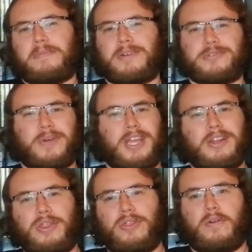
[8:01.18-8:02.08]

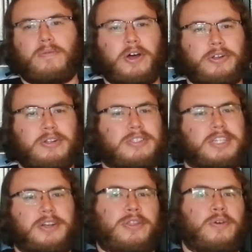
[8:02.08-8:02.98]
between the Ruttles
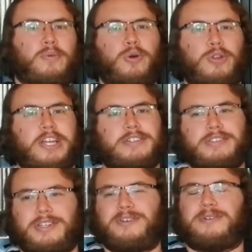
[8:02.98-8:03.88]
and the Rolling
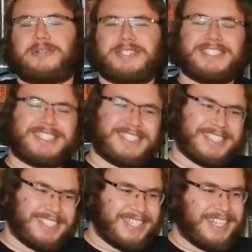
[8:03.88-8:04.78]
Stones.